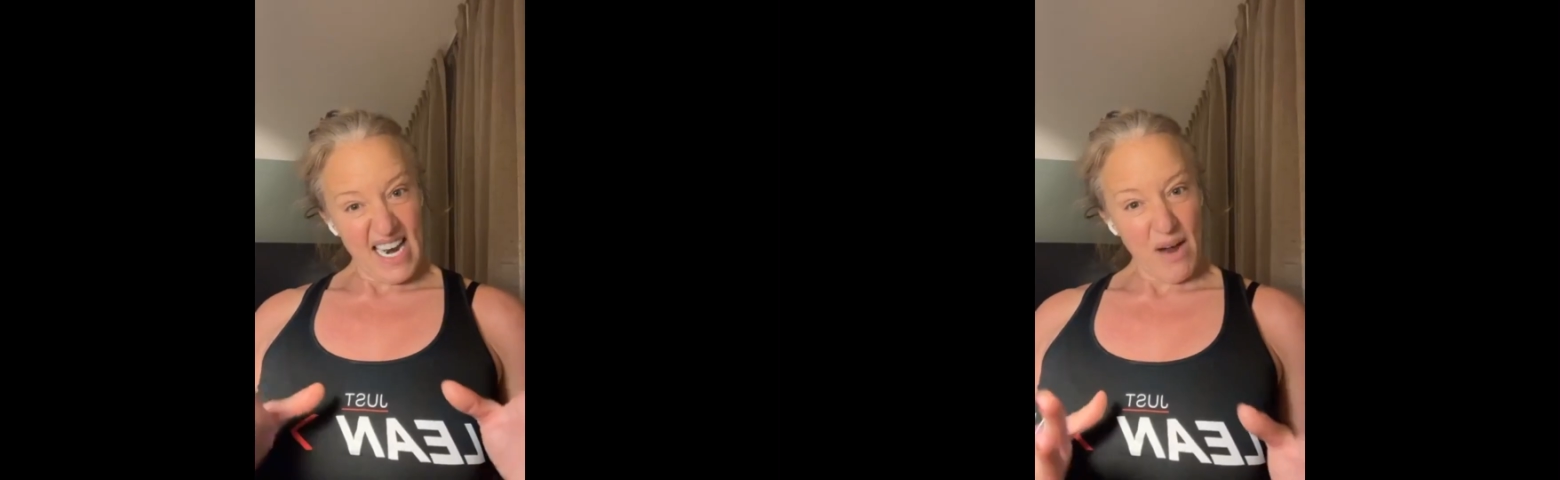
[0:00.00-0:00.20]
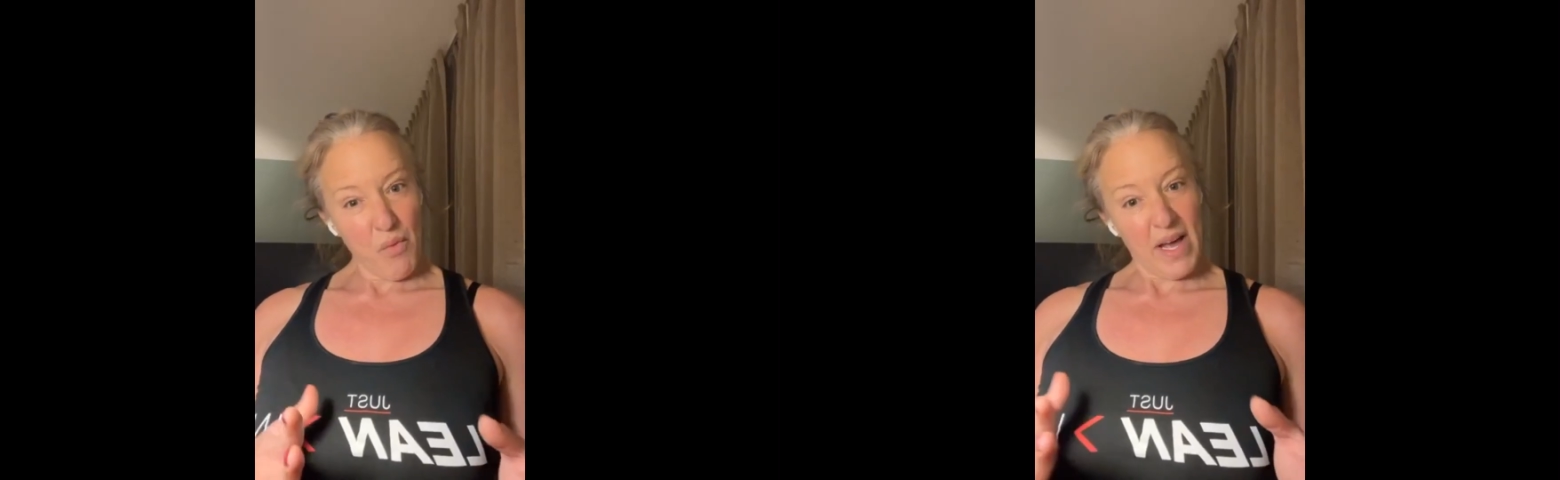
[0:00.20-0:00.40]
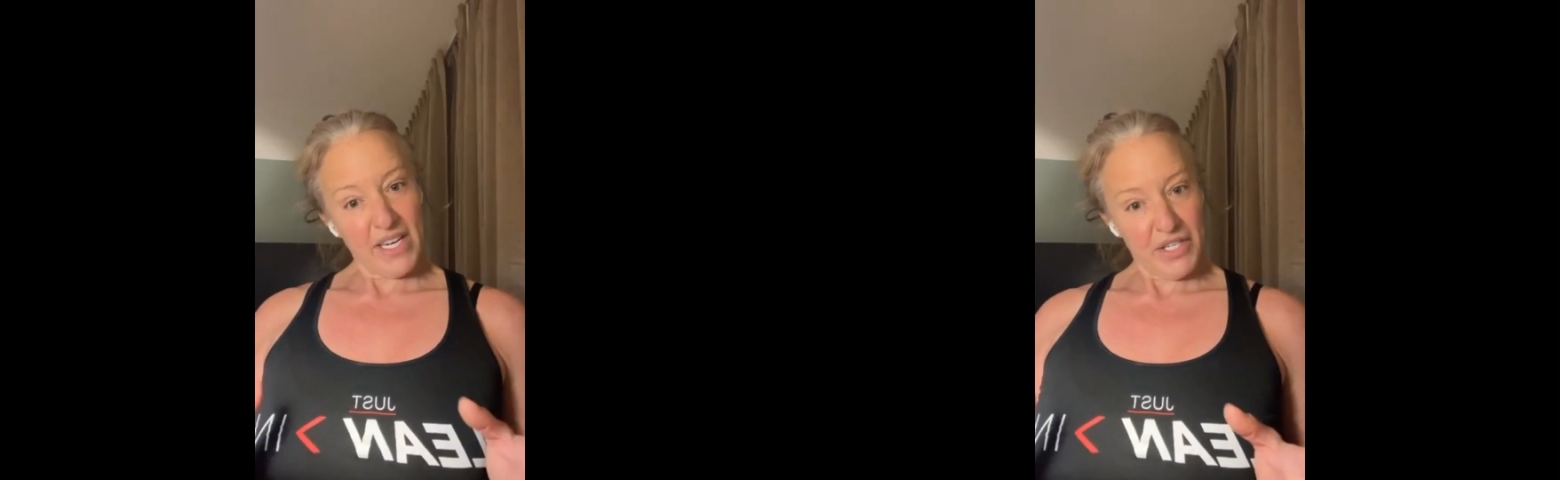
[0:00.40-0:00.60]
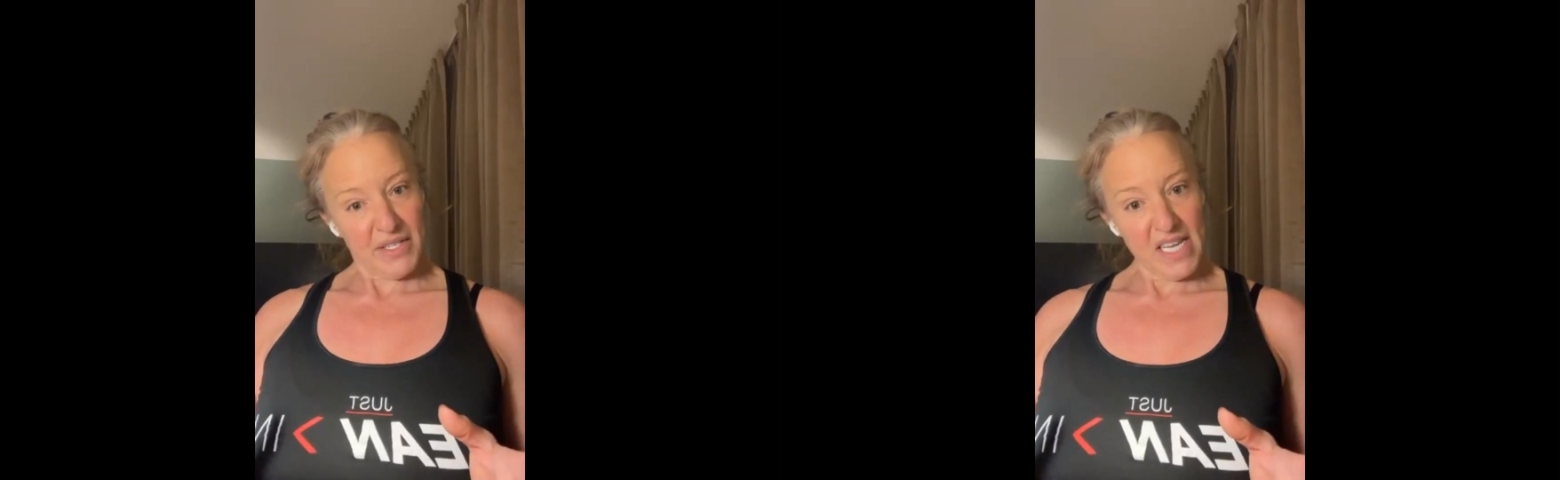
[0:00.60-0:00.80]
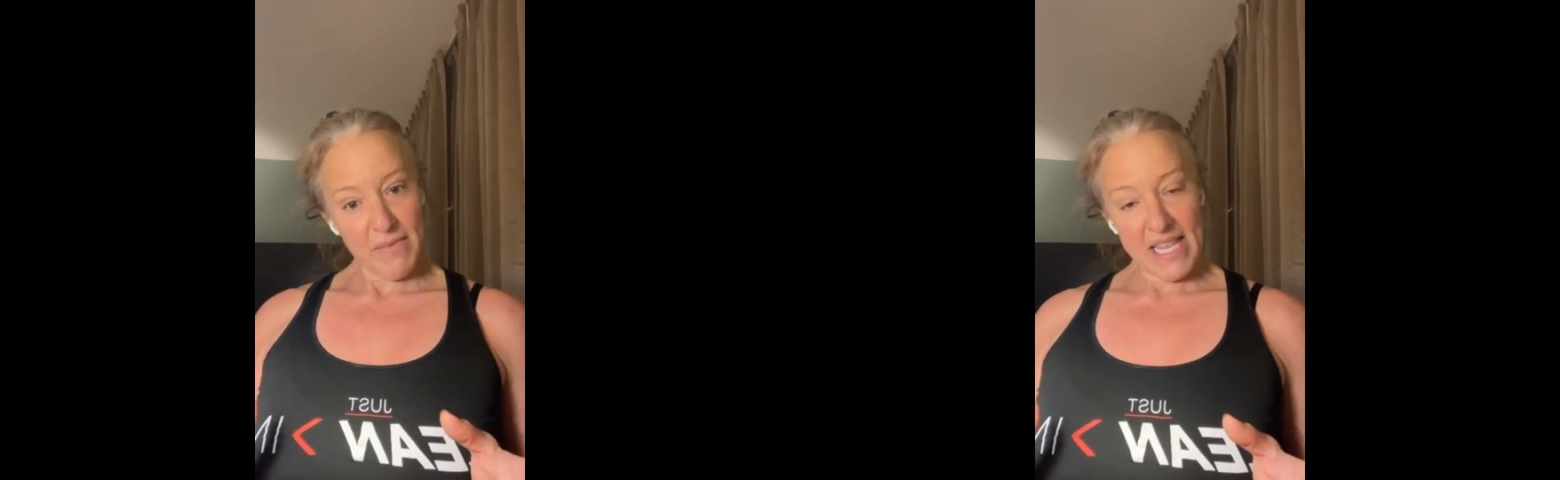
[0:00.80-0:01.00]
Did I want to
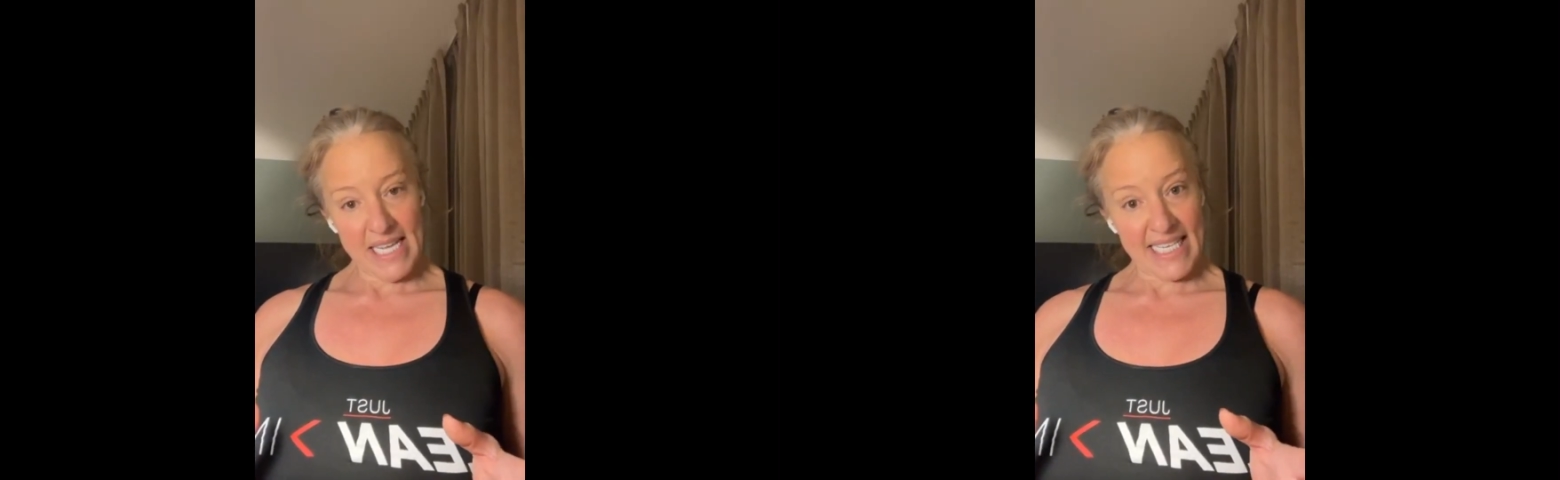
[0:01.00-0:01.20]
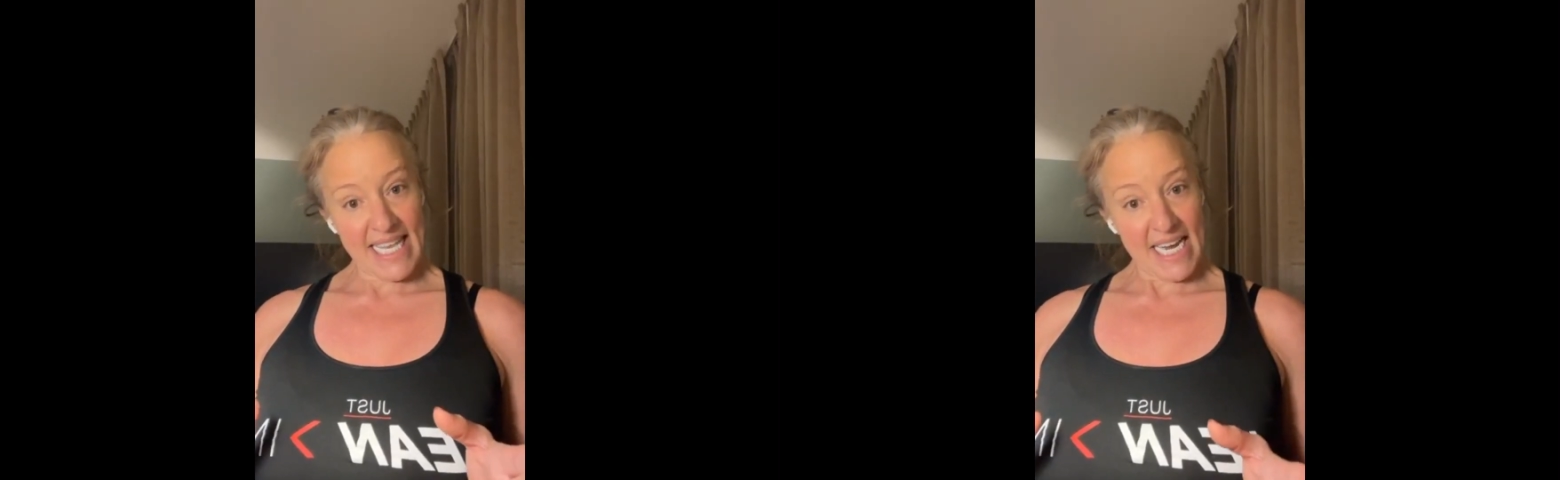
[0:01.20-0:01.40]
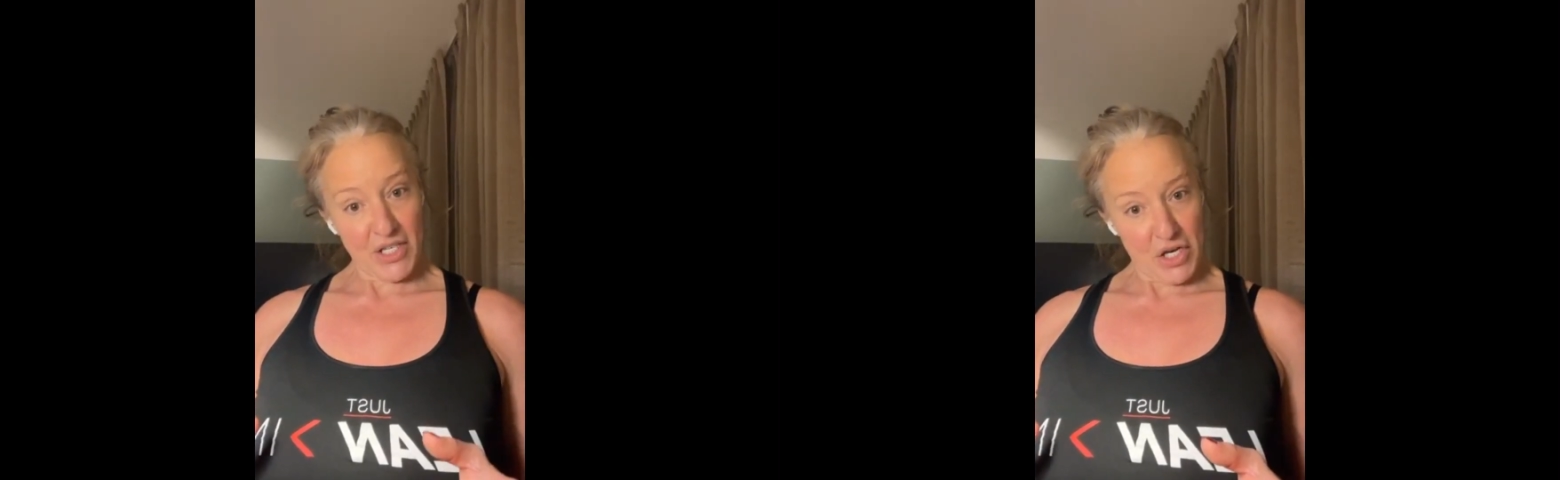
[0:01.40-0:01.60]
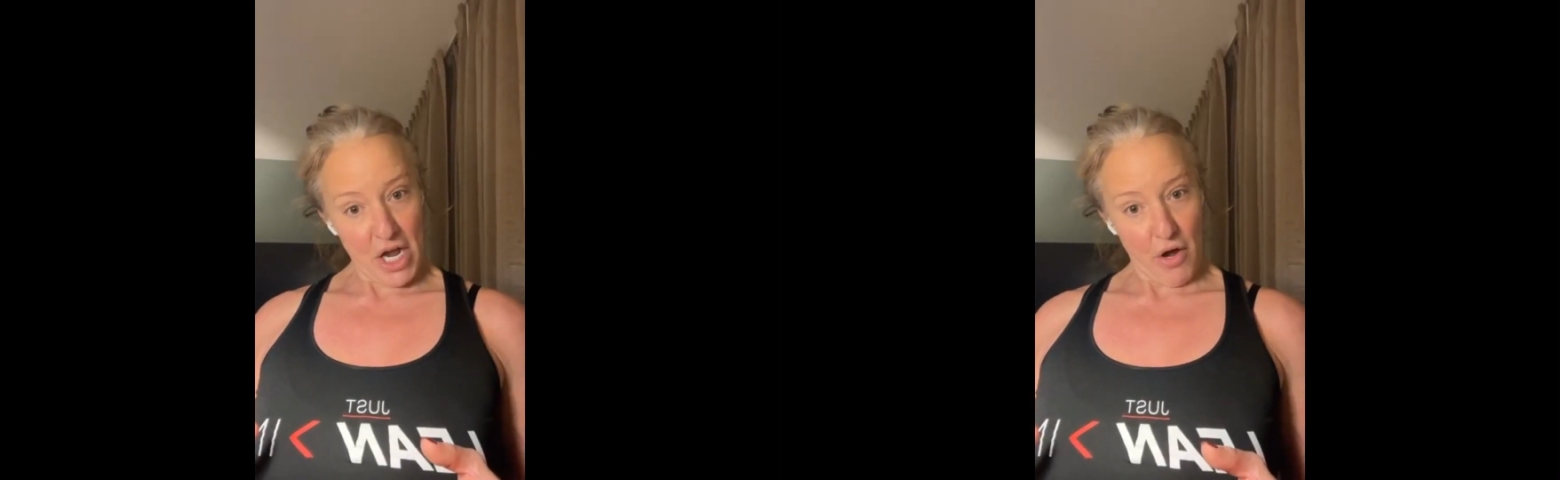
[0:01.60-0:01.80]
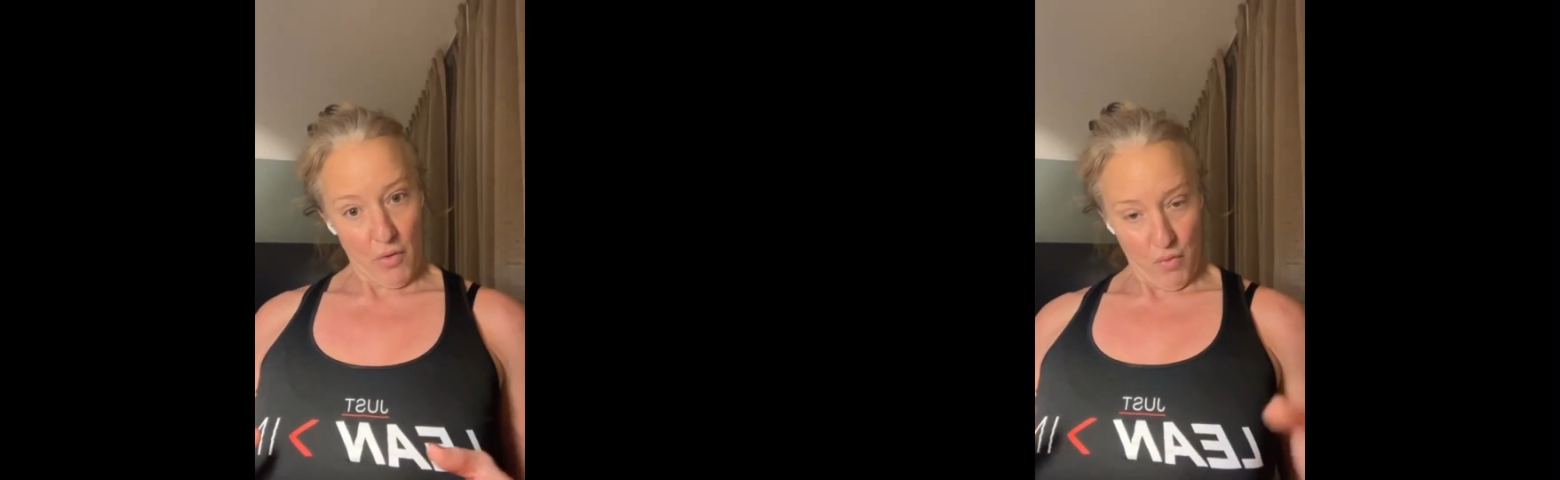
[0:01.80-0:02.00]
do some of these things?
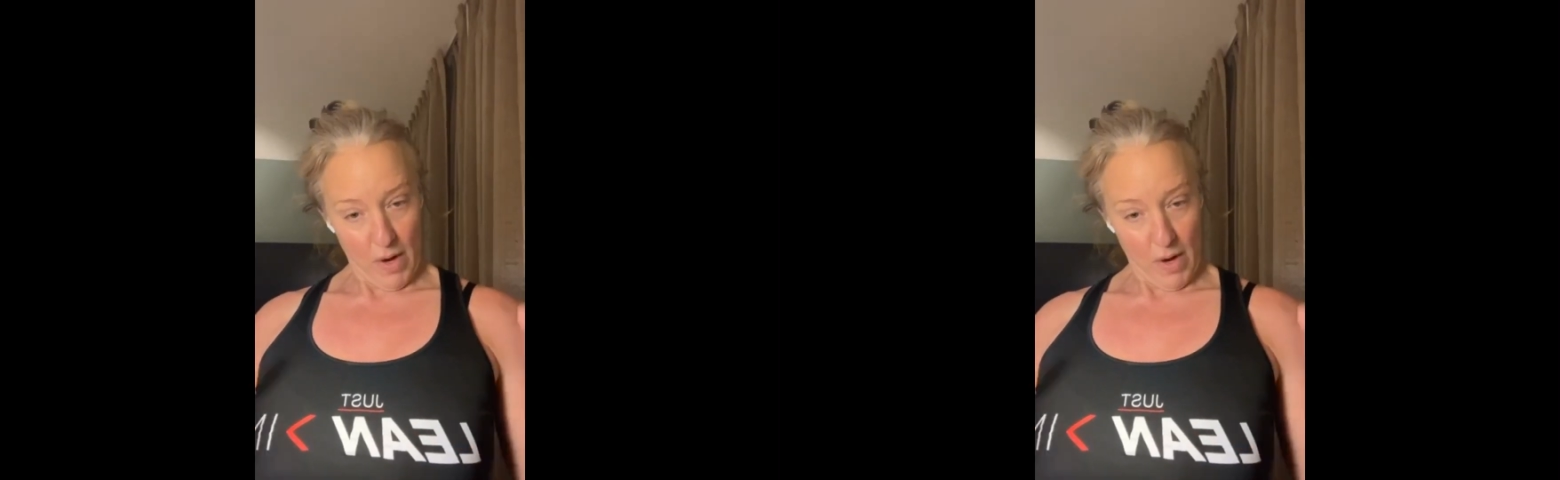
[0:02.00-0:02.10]
No.